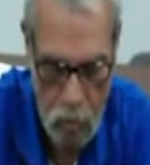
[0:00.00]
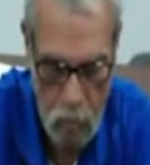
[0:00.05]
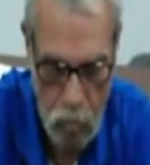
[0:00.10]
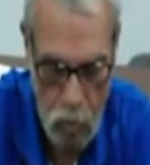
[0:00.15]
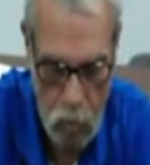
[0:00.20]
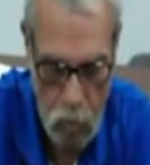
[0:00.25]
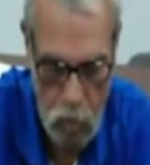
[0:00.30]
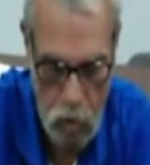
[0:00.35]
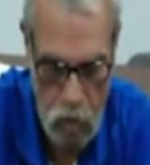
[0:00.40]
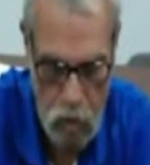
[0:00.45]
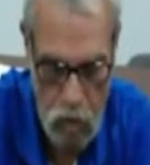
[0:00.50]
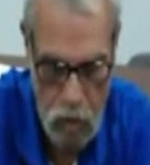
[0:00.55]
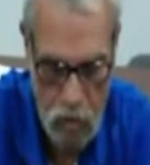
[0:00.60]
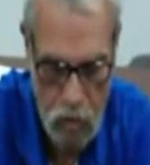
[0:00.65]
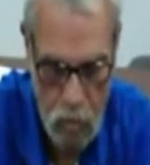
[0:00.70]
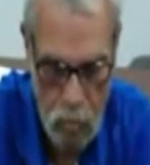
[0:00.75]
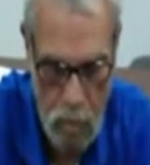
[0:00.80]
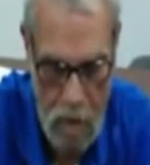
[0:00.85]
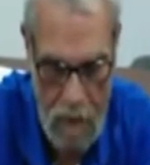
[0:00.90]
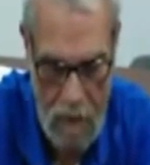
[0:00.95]
pull the
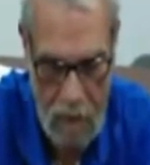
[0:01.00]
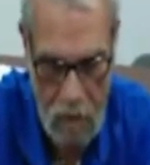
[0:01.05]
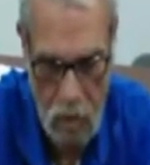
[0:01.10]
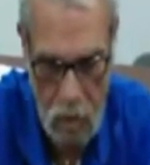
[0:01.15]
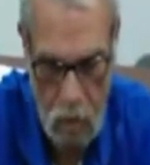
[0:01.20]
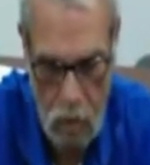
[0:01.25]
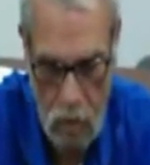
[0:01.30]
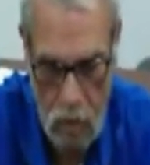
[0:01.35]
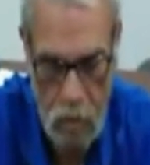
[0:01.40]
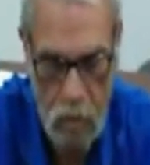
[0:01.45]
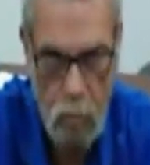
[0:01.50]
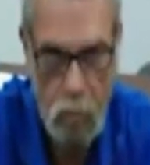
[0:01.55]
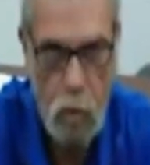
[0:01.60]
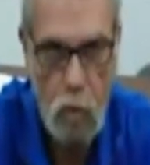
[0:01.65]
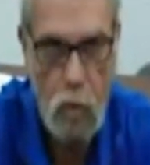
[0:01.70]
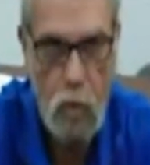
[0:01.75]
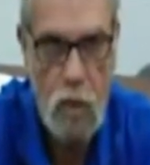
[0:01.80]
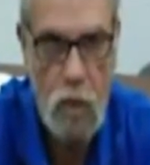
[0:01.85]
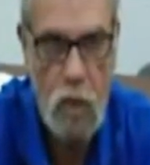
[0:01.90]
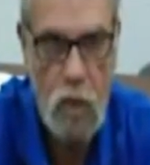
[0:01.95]
gingiva back, turn it,
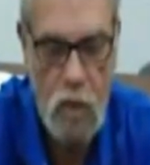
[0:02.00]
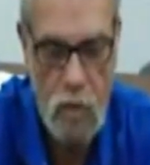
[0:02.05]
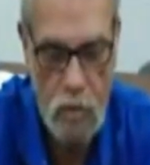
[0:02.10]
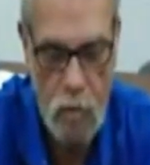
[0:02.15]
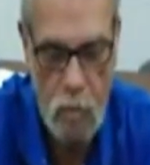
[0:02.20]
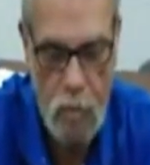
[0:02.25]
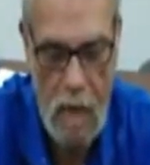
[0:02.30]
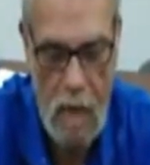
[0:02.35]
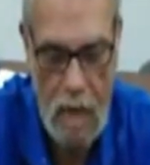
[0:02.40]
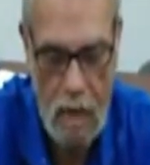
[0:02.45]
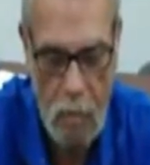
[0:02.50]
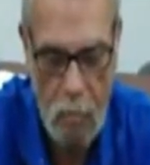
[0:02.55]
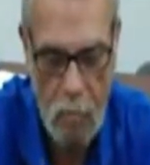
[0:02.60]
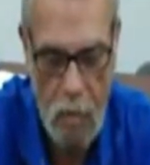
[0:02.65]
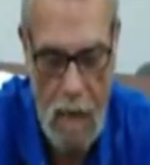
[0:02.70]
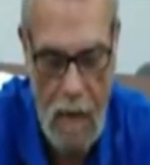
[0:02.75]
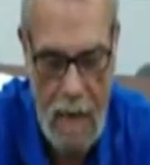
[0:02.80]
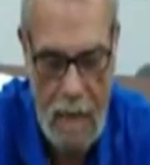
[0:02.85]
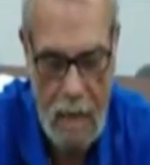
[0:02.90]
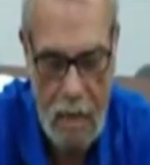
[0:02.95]
pull the gingiva back,
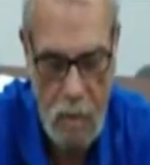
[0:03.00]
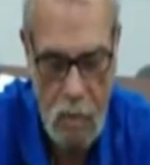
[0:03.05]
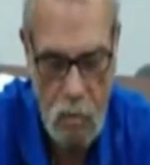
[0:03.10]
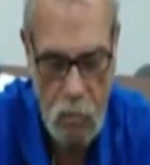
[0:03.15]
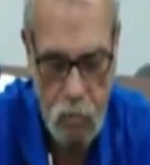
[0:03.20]
back,